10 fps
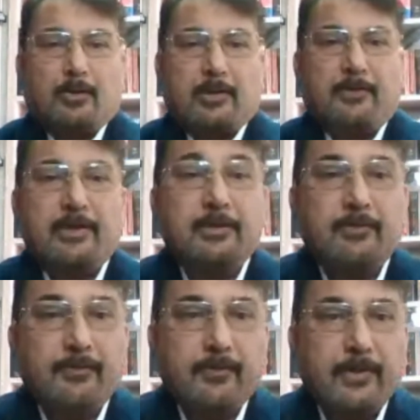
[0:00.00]
okay,
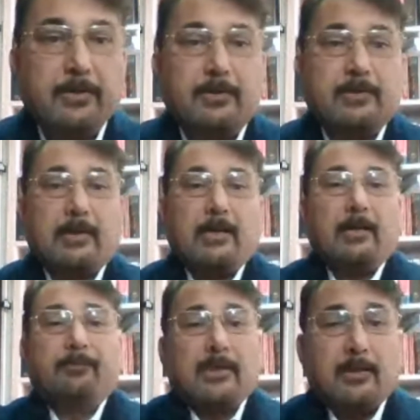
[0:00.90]
very very good.
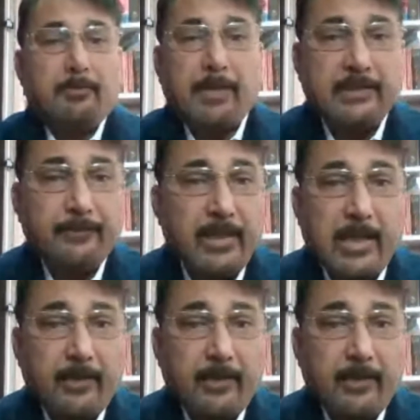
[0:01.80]
By the way,